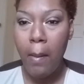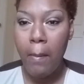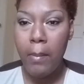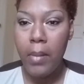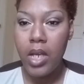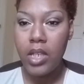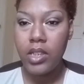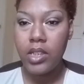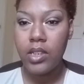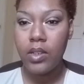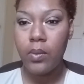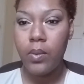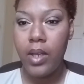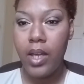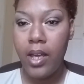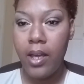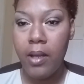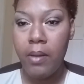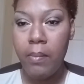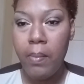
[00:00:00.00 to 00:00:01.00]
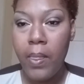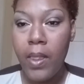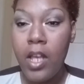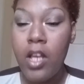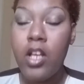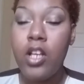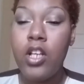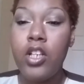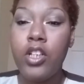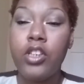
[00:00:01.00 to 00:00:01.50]
months away.
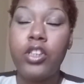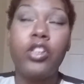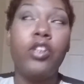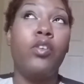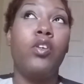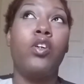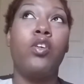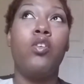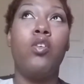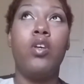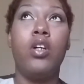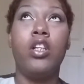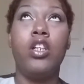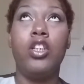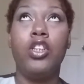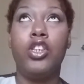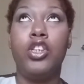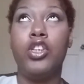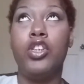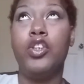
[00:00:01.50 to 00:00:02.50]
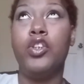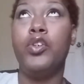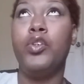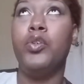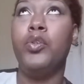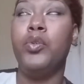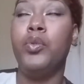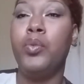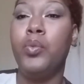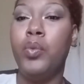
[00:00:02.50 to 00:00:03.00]
So according
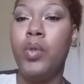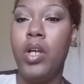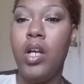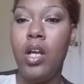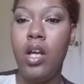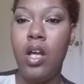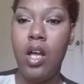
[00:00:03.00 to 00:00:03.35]
to